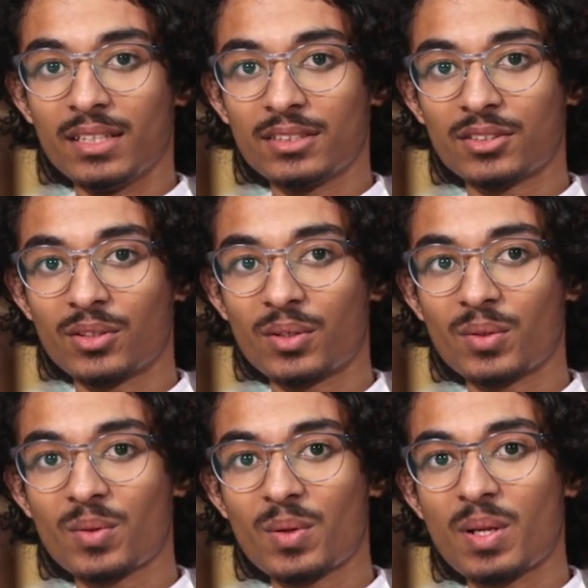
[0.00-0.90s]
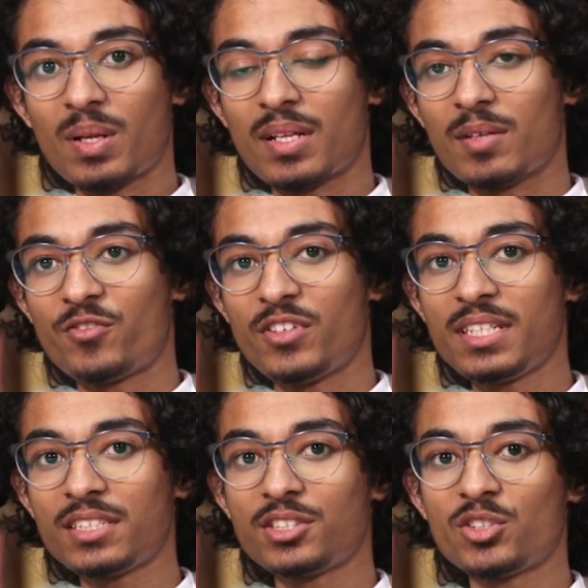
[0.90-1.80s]
So
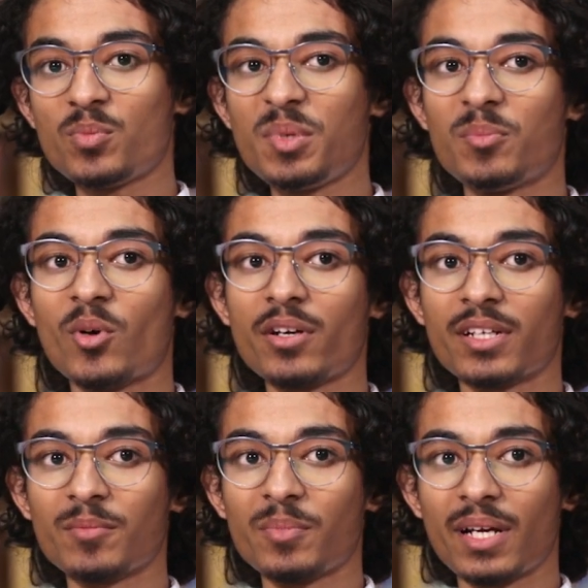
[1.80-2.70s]
physics should be brought up.